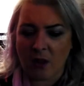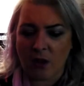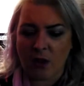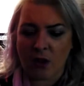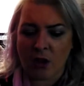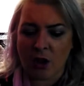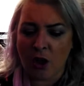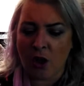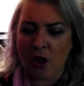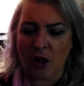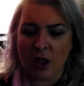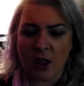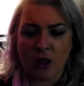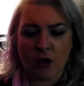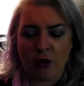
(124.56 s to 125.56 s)
Just
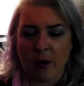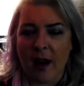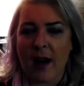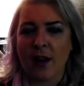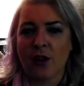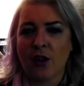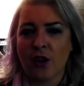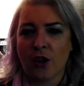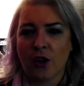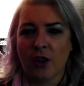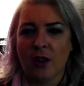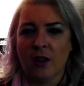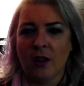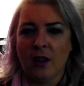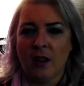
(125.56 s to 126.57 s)
totally trashed
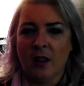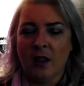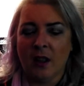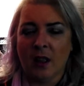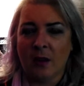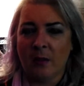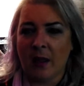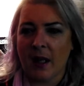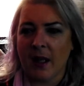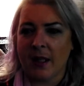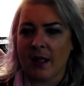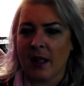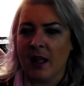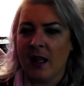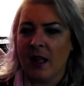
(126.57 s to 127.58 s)
the
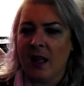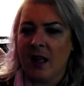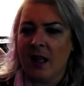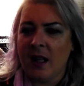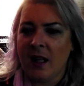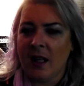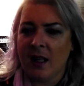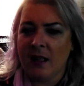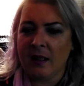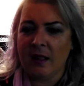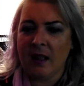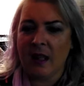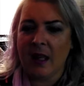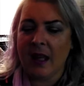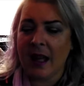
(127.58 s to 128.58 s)
place. He
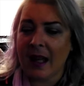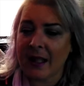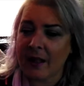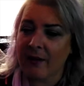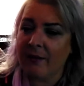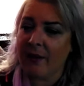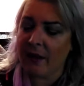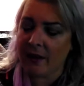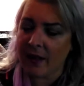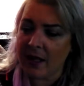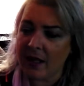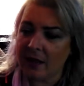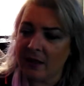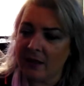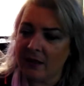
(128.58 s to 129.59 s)
has a
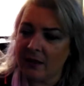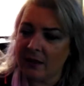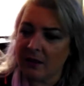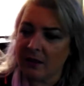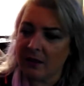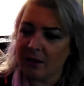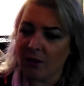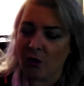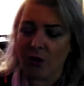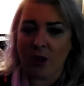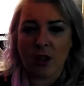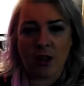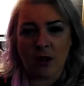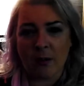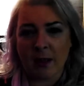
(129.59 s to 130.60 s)
very
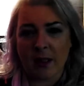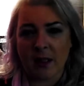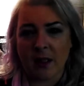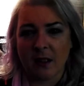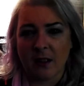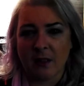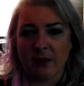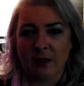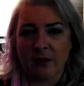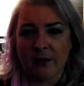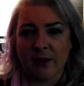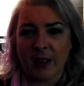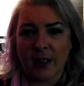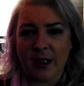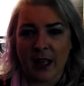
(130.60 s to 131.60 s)
dodgy stomach
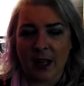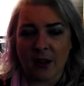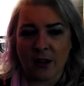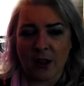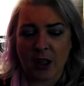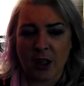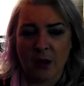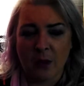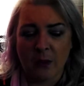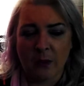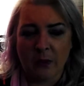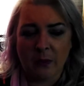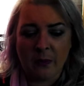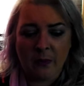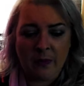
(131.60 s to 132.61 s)
for a day or two.
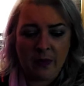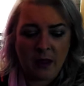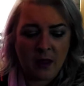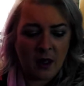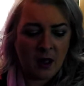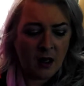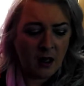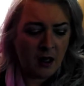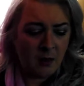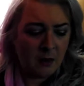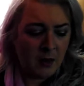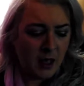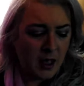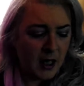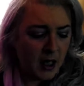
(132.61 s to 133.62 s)

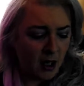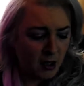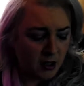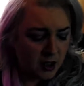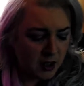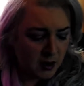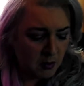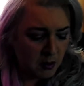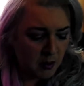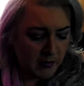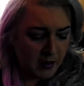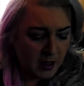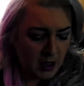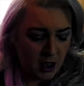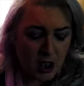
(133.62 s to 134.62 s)
He also seems to
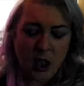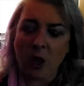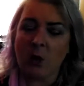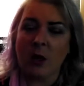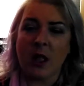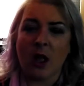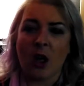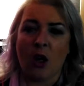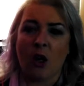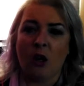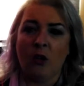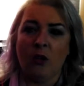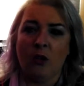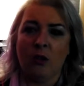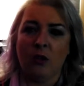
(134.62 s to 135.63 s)
have eaten a
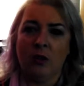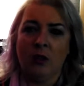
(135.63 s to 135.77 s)
unicorn.